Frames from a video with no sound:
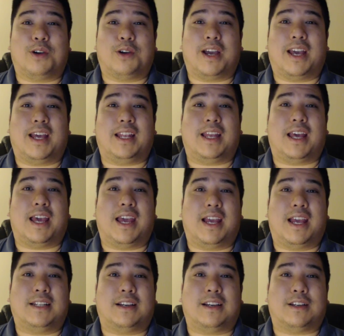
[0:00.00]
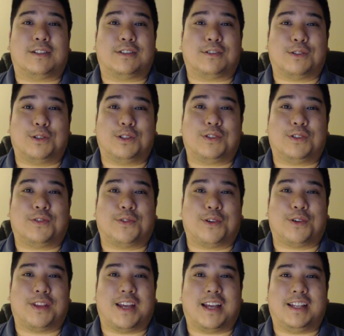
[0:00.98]
ahead and search
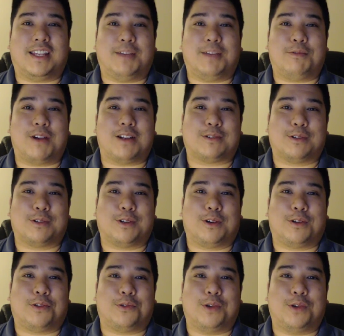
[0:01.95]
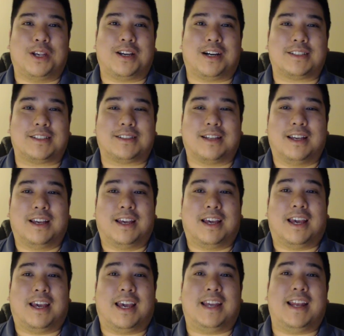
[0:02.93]
for that Deepground Soldier 3 cost
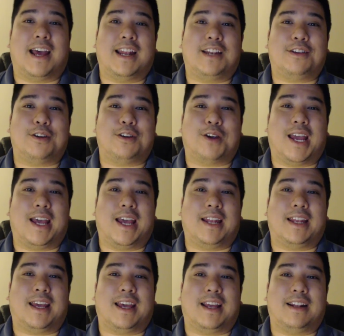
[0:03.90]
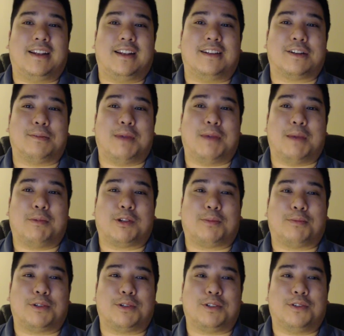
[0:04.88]
and add it to your hand, and it's going to be able to
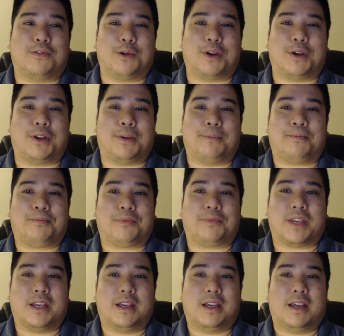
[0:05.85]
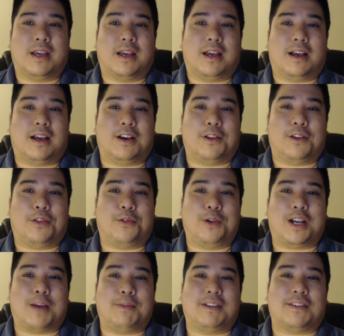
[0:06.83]
push you forward.
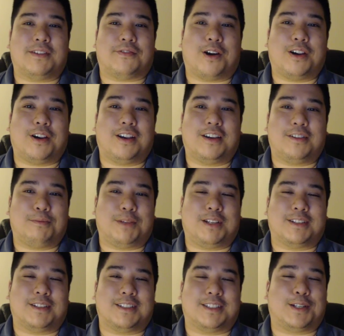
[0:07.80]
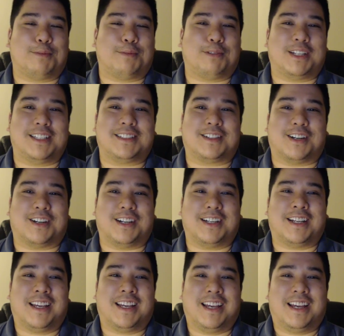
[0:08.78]
3 copies of Argath because it's turbo
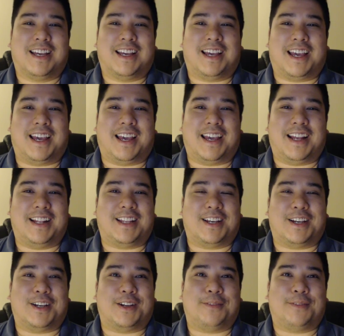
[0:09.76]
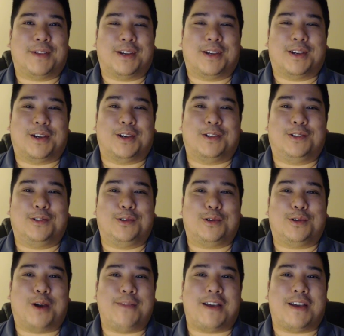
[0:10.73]
discard, and a
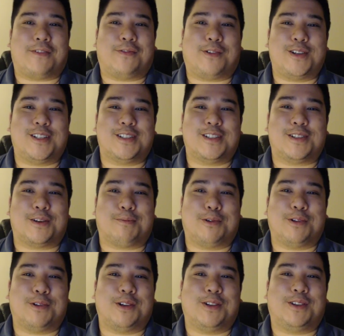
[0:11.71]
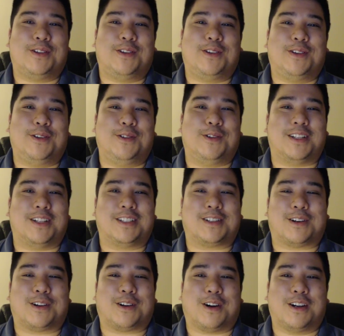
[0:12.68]
2-drop that forces your opponent to
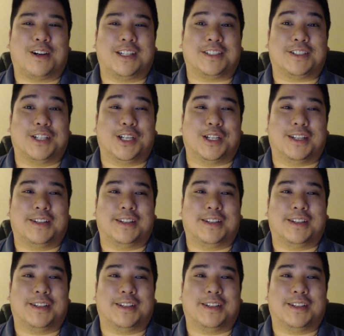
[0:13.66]
discard a card is good.